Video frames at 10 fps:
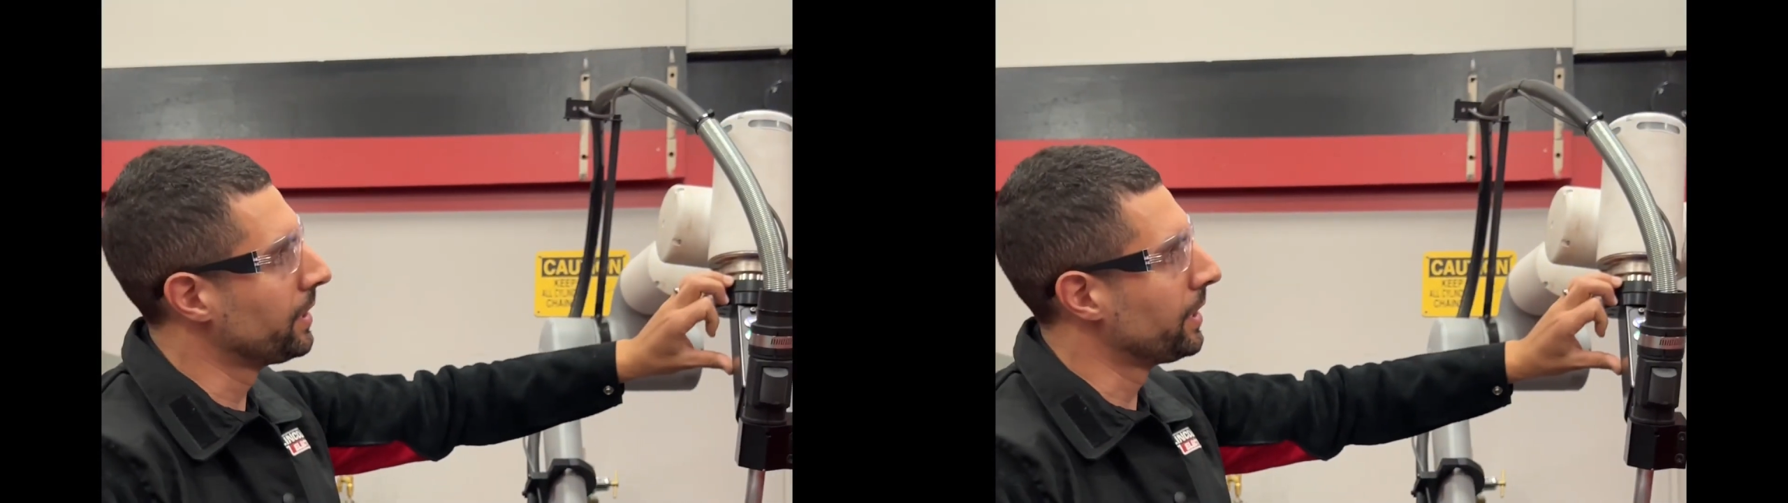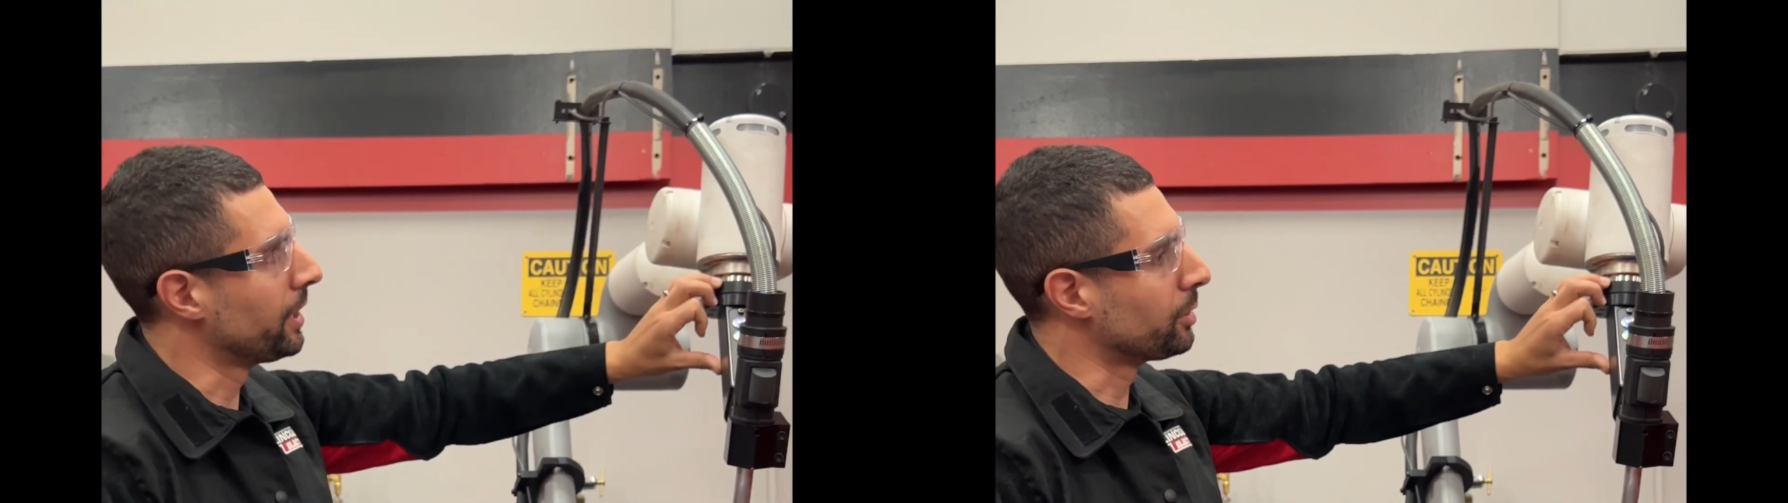
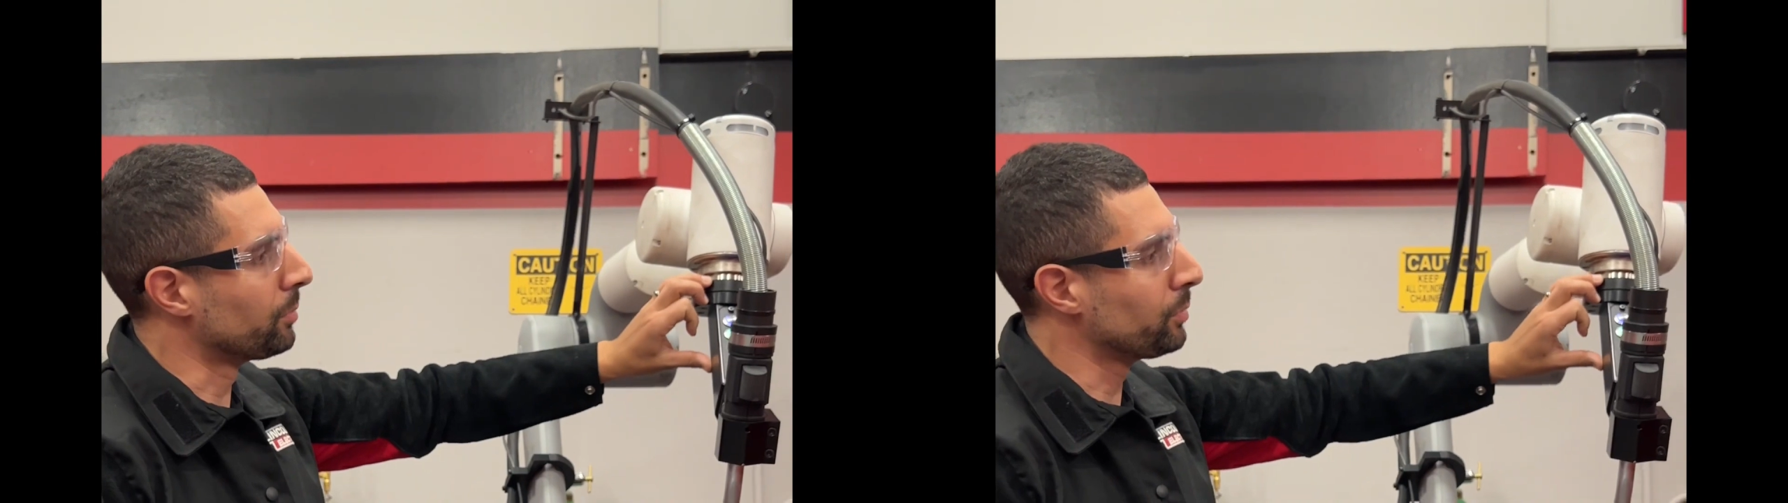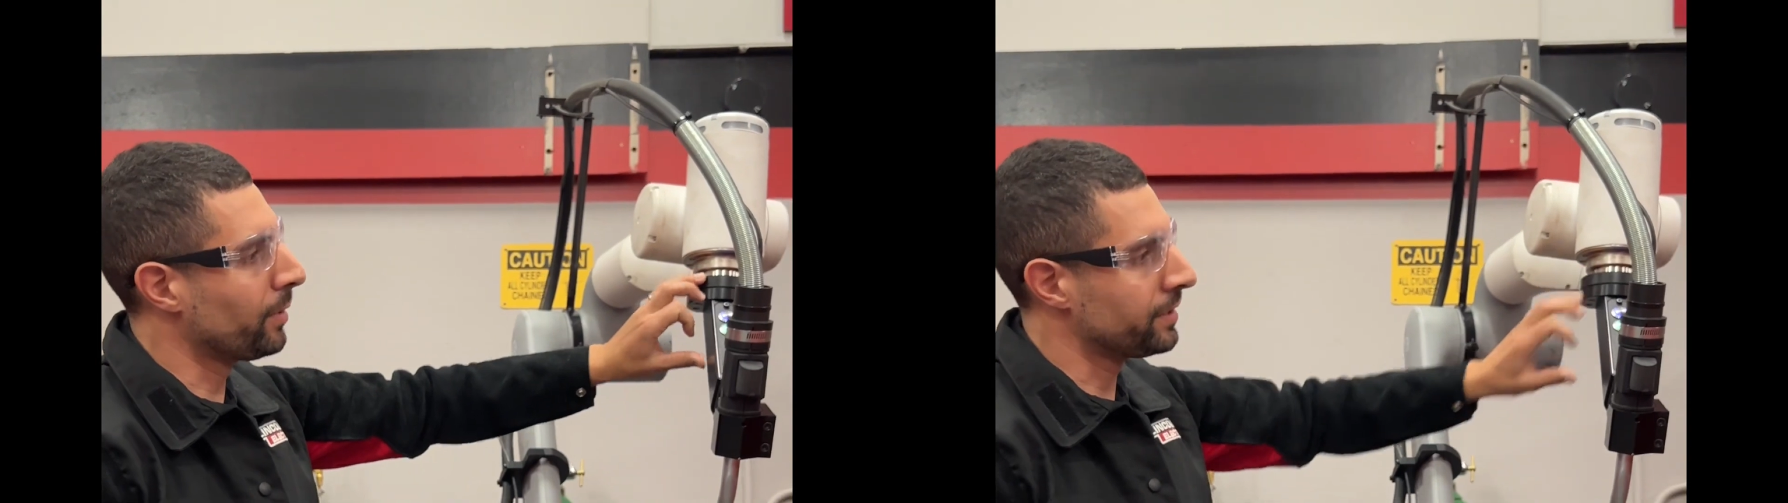Hit the
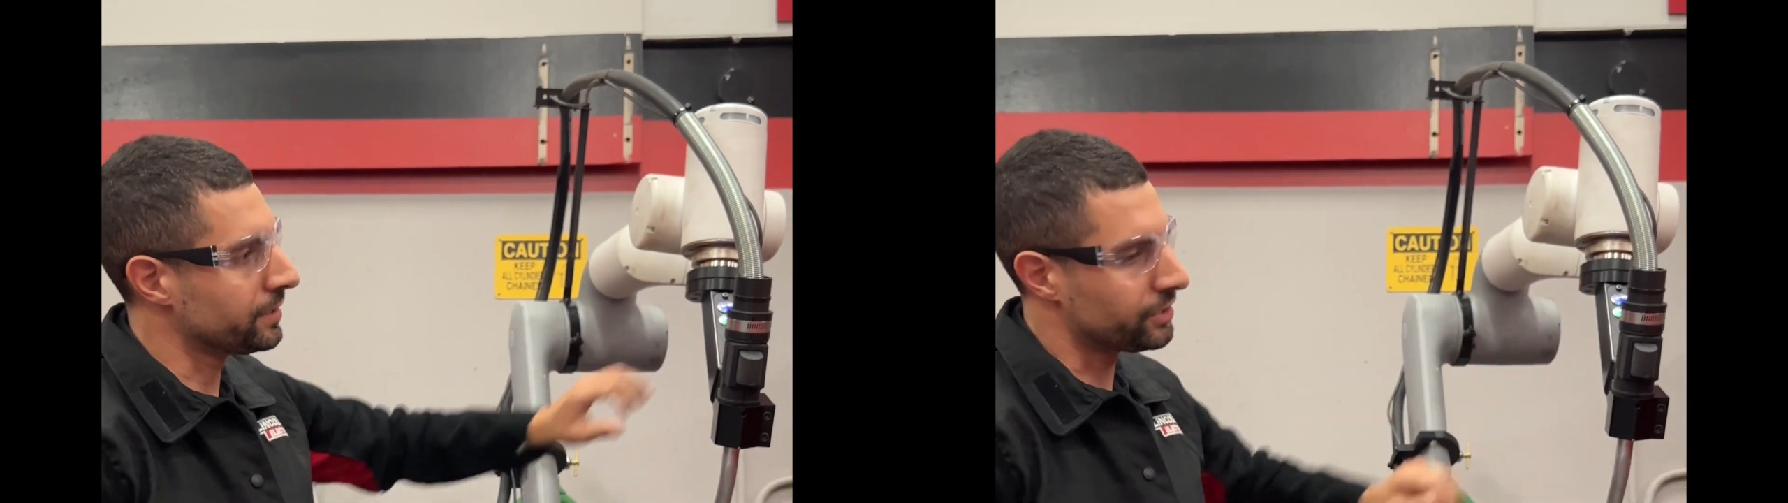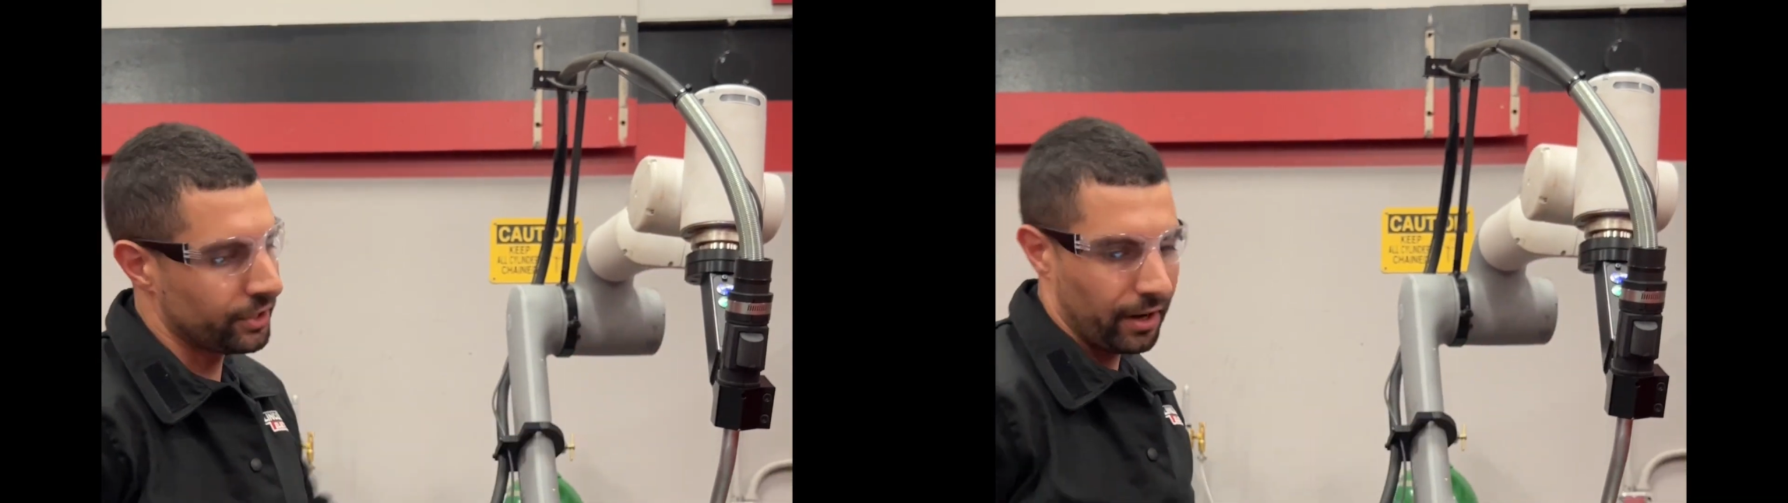blue button
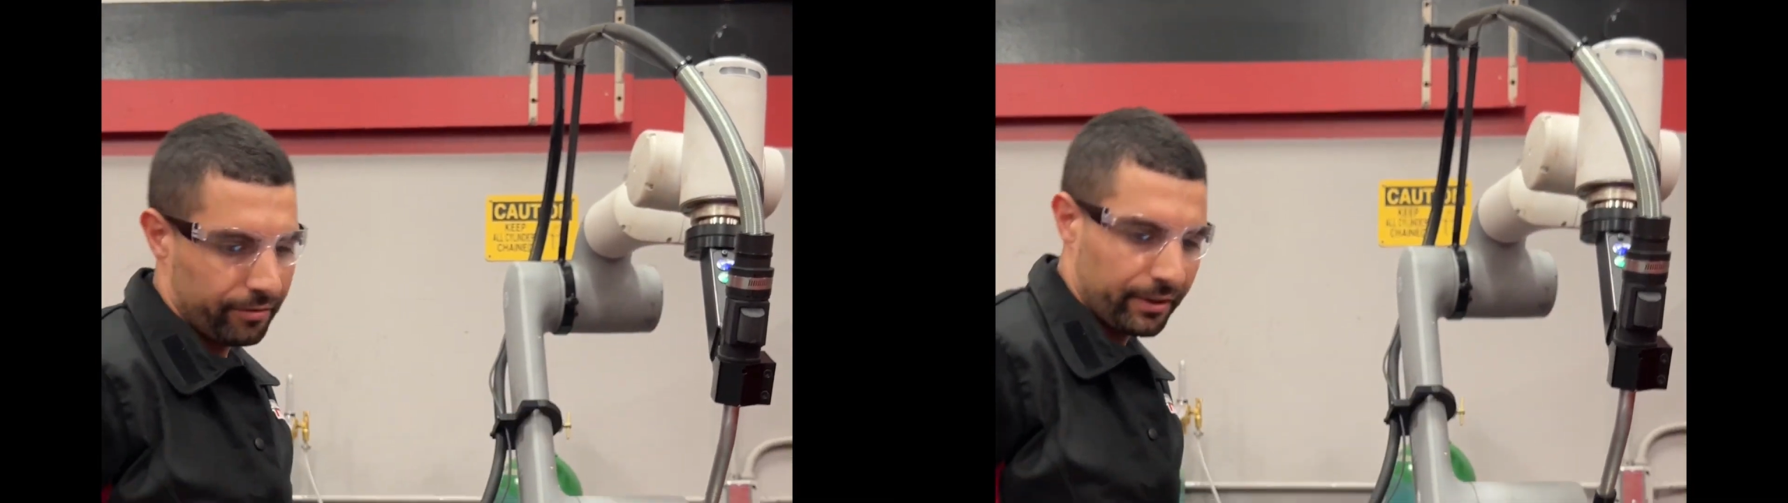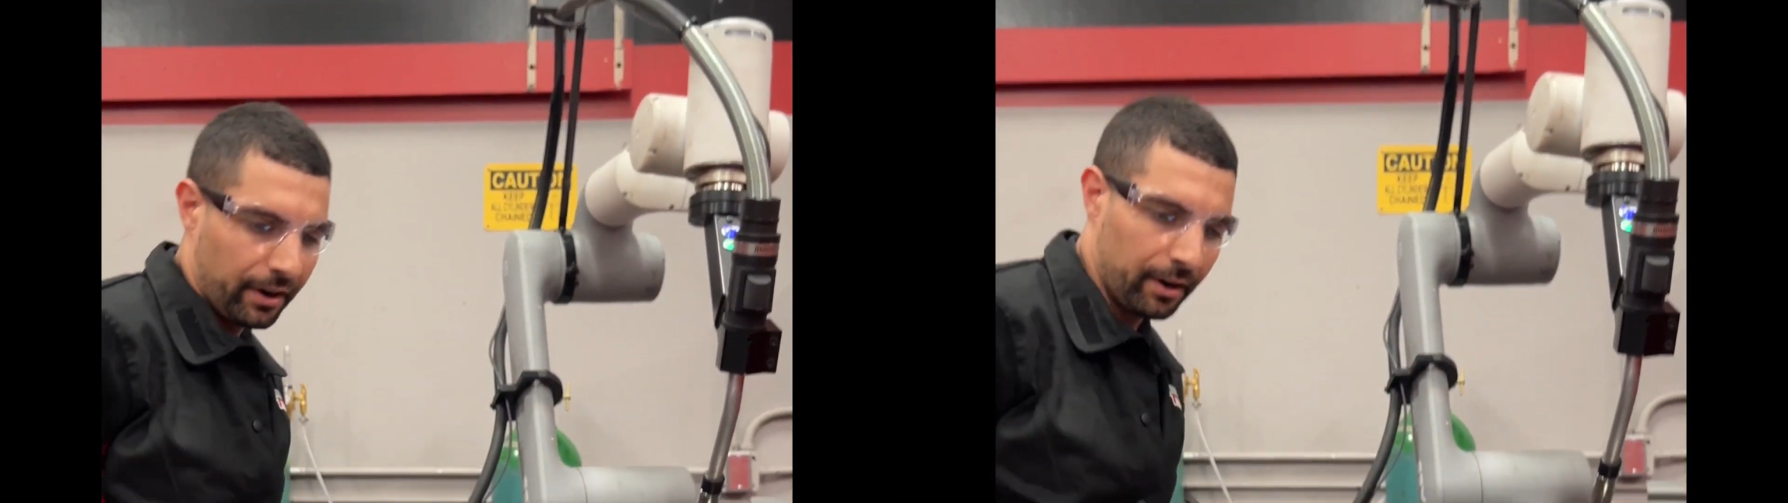to turn off
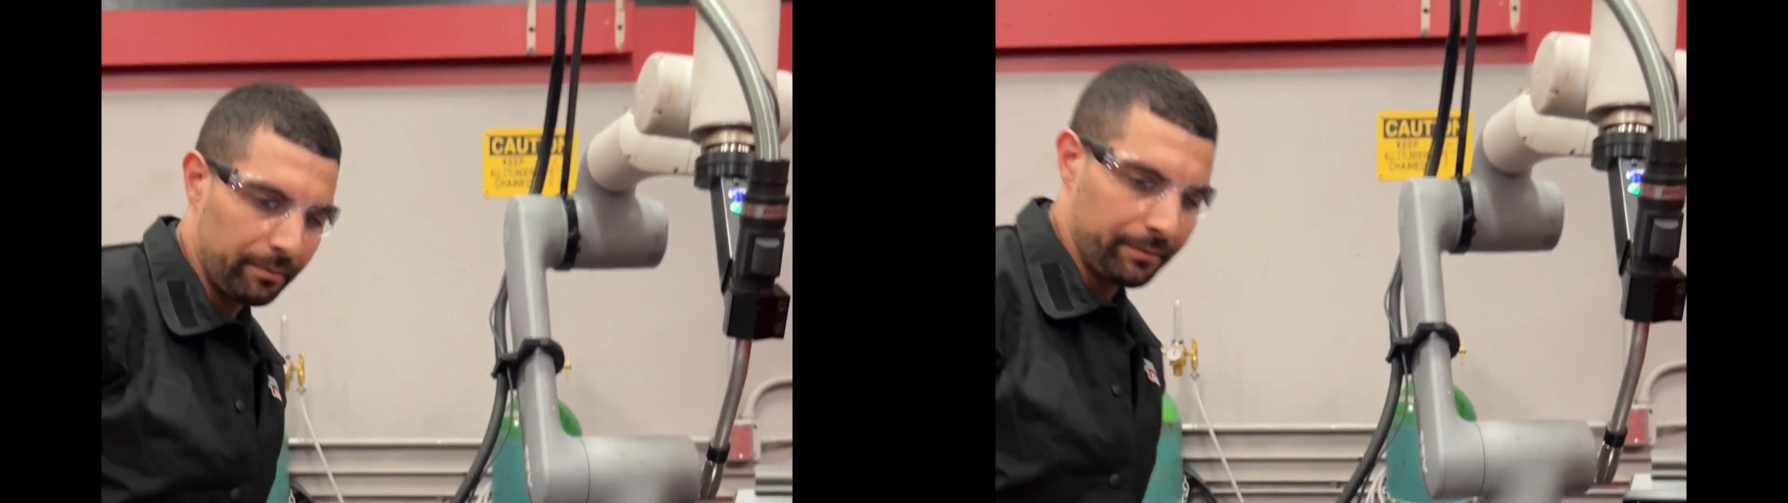the arm.